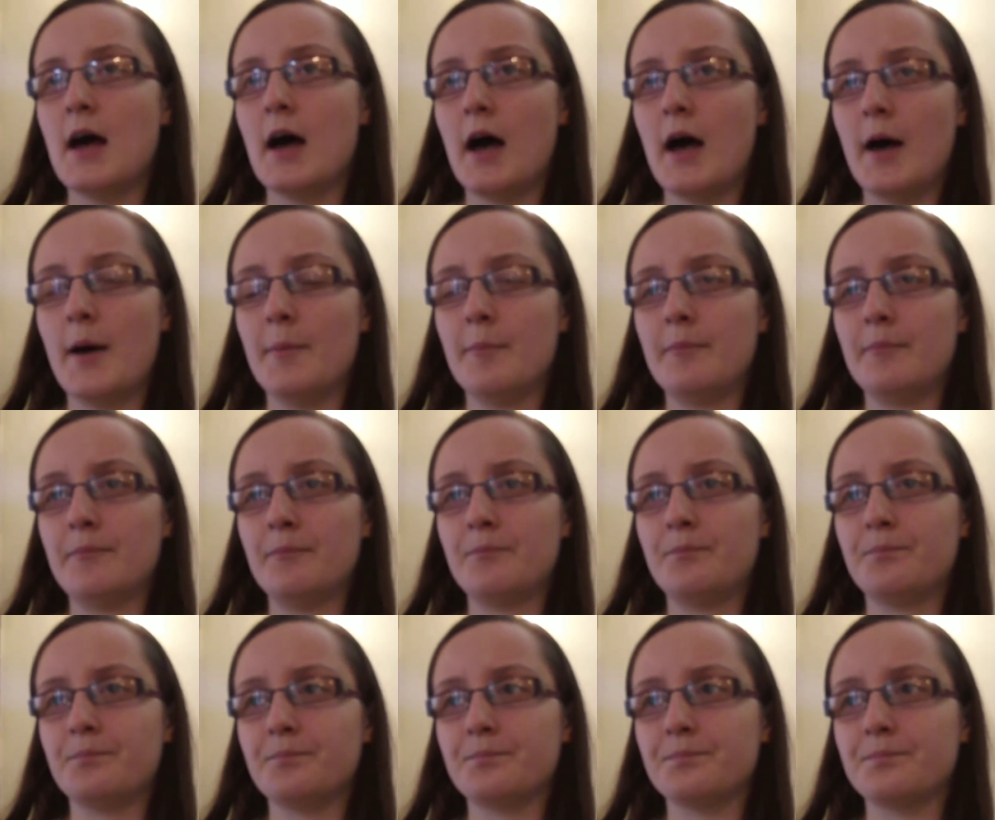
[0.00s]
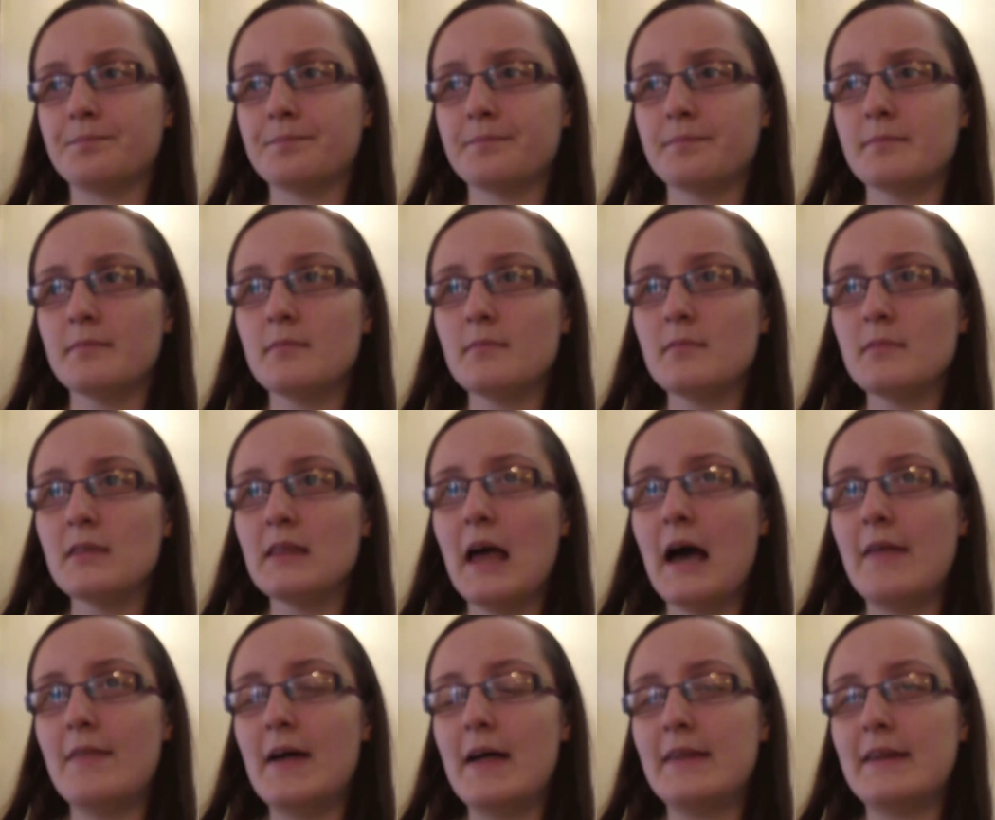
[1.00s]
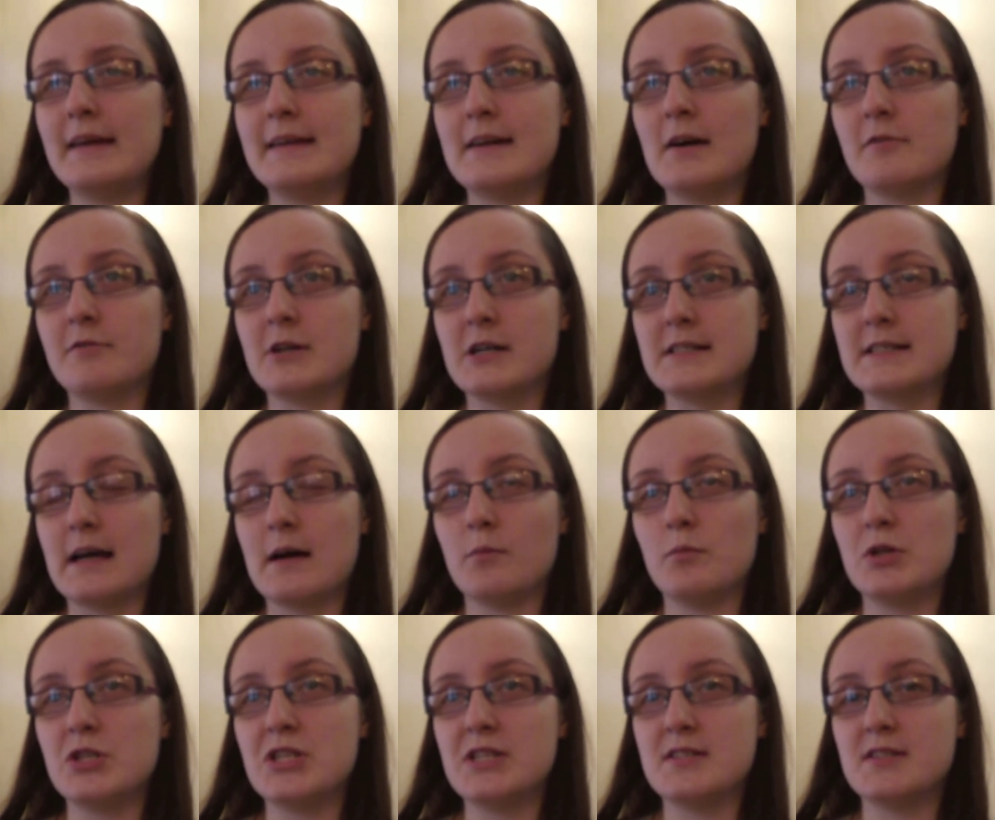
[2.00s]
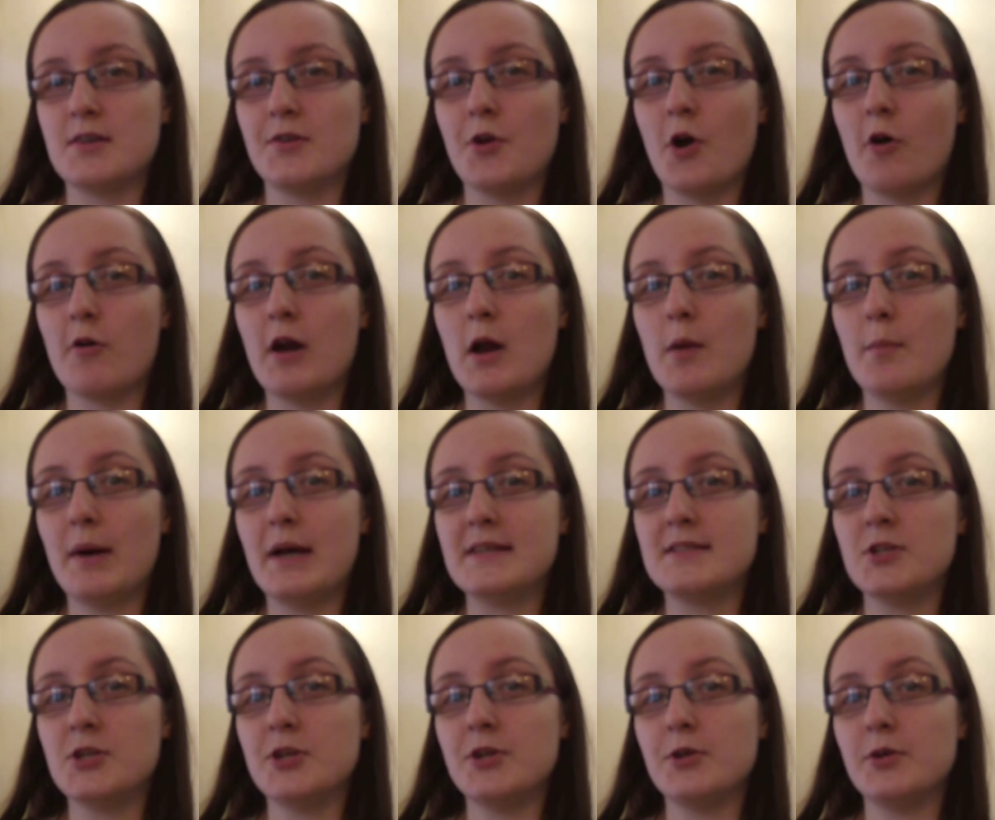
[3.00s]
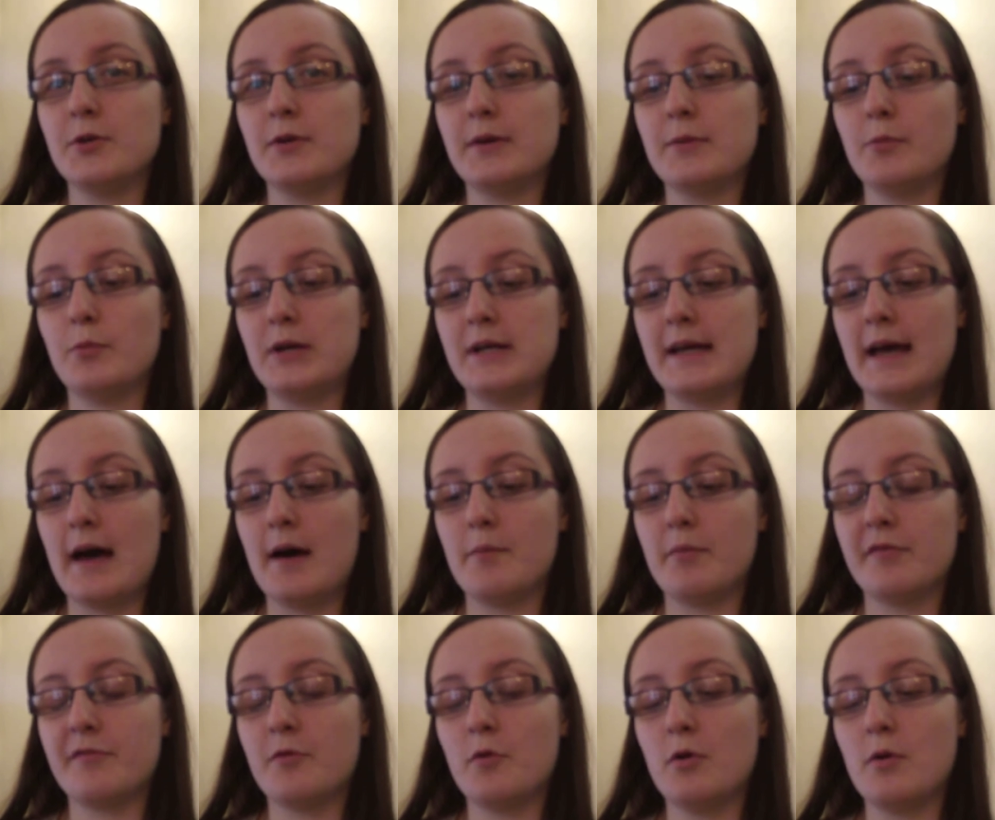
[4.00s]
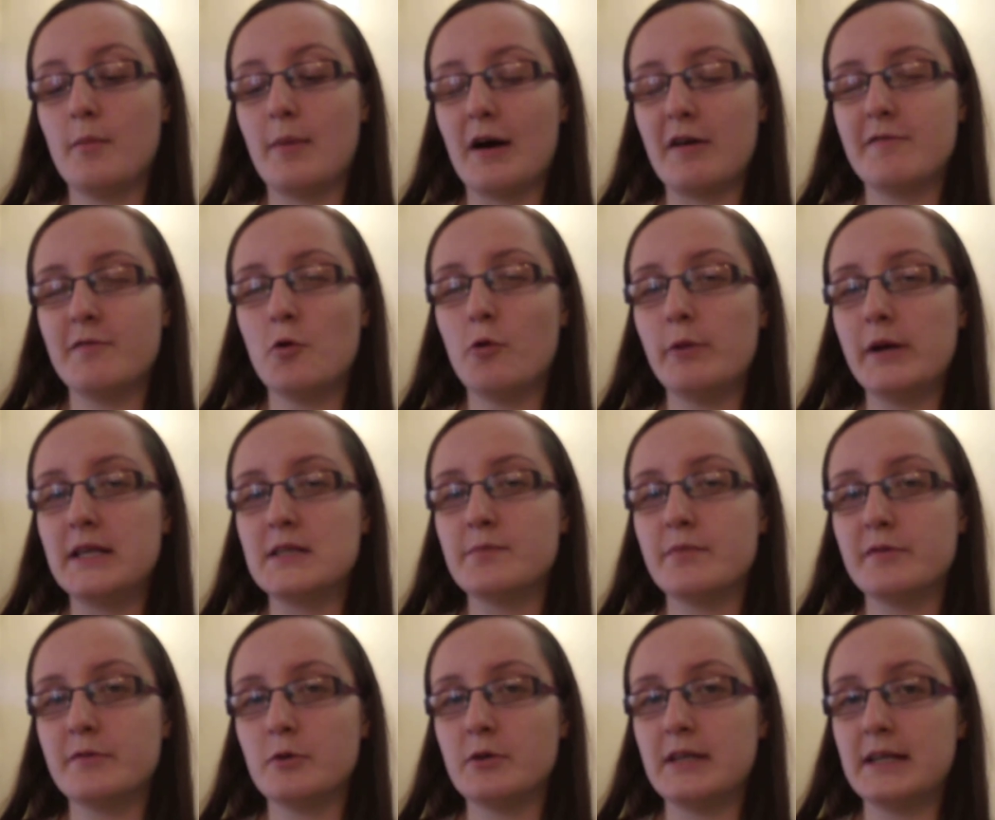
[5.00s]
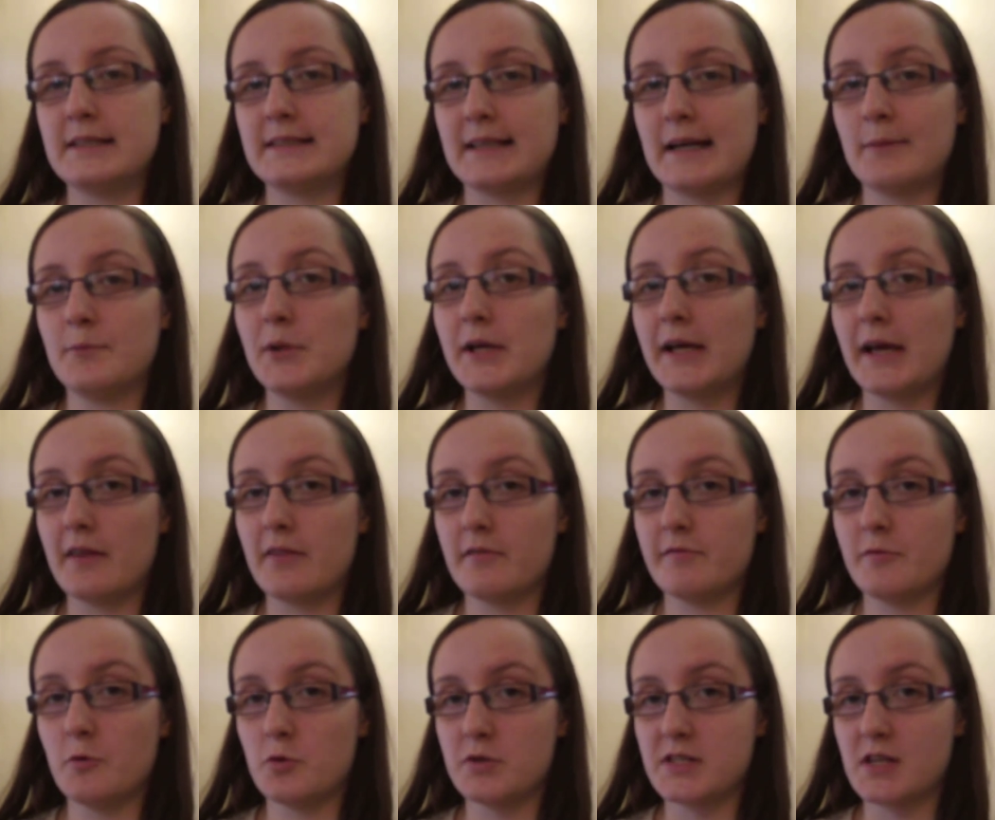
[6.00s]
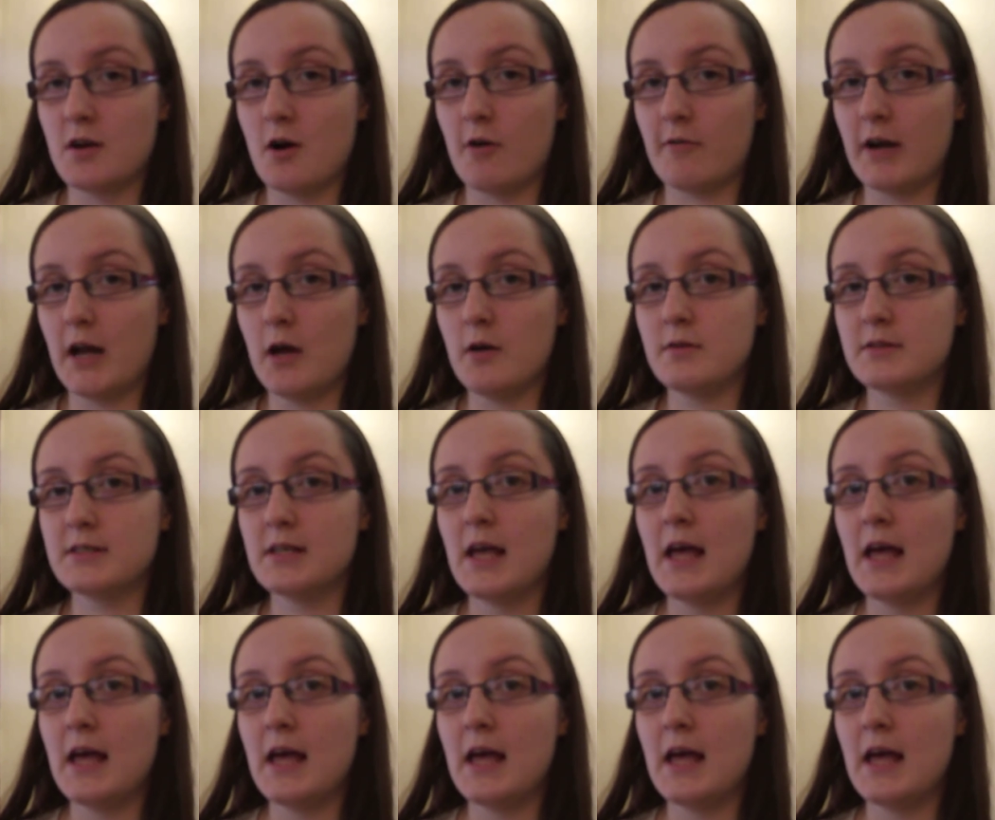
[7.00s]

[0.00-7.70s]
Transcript: And then the another exam, which is scenario based. So we get, about 4 weeks before the exam, we get the four scenarios.